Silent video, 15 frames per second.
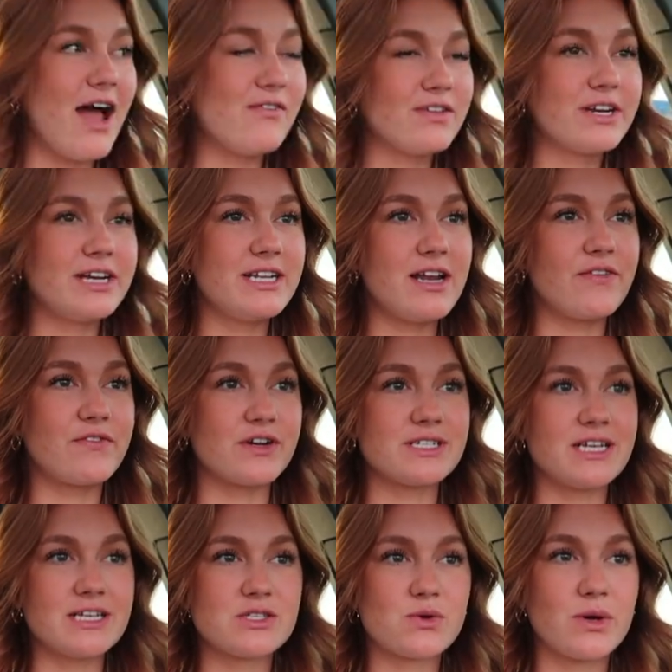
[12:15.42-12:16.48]
I've literally done a first
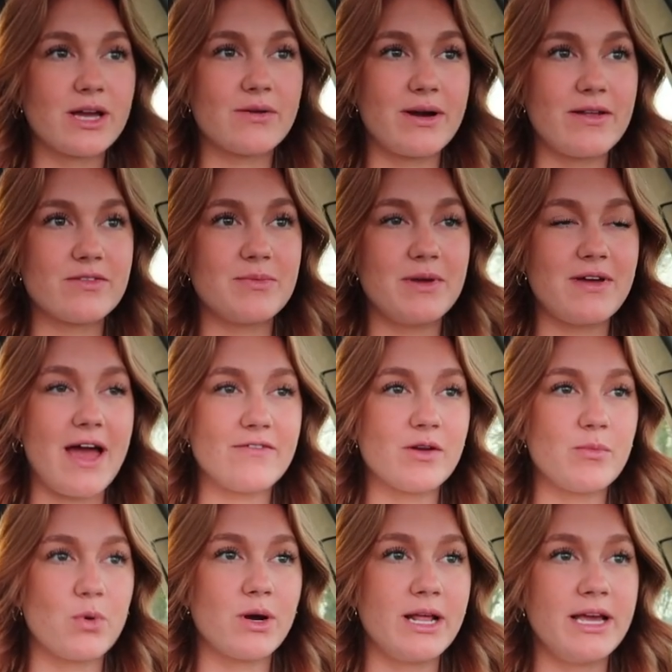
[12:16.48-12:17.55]
day of school get ready with me every
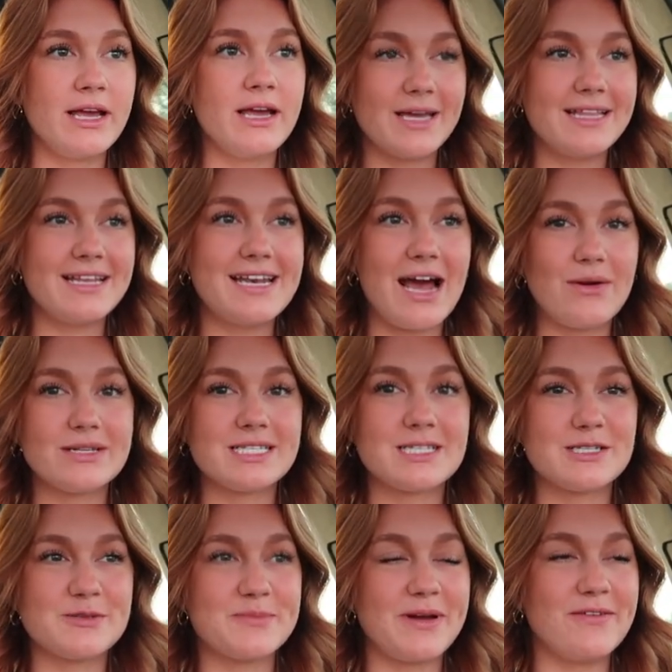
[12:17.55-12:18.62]
morning, and then now
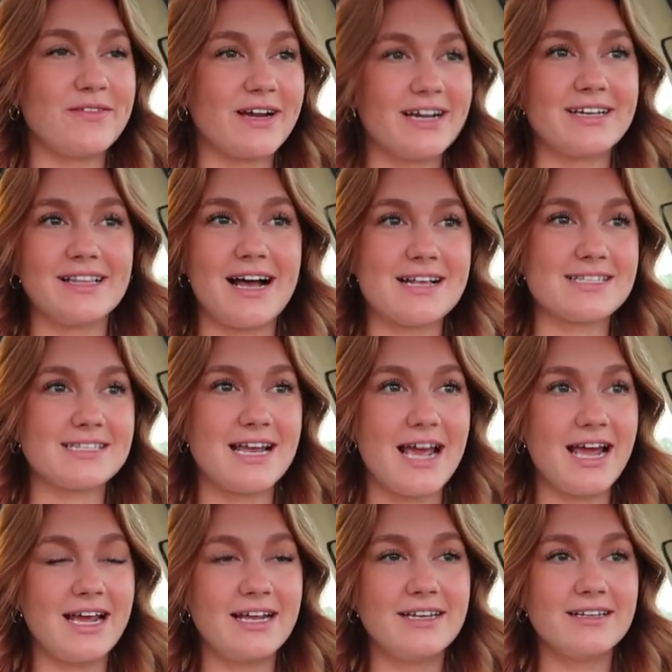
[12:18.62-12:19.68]
it's my very last
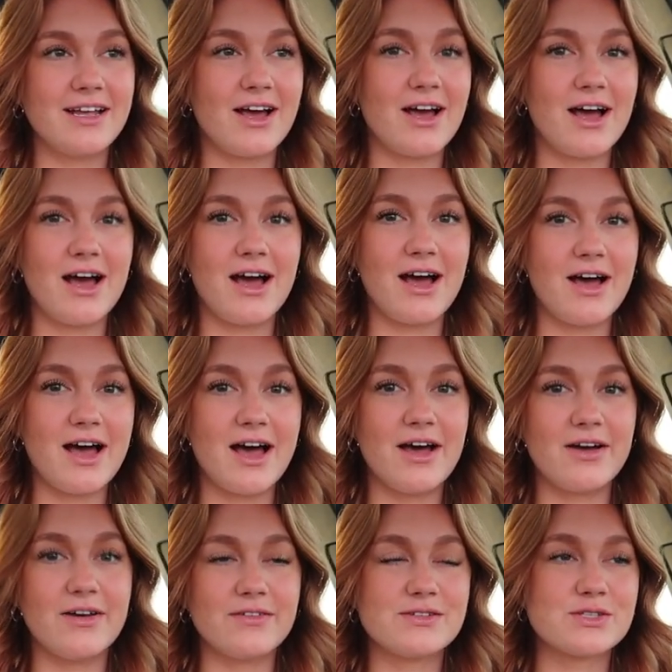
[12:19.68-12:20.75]
day
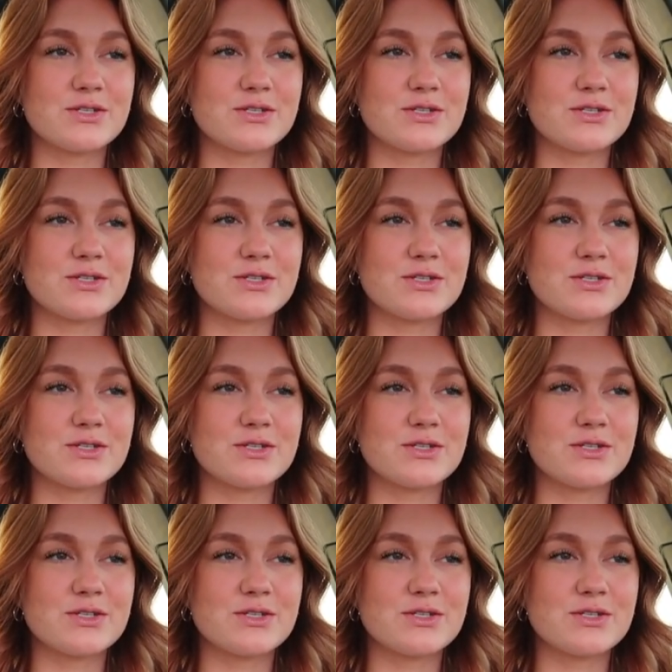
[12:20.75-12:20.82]
of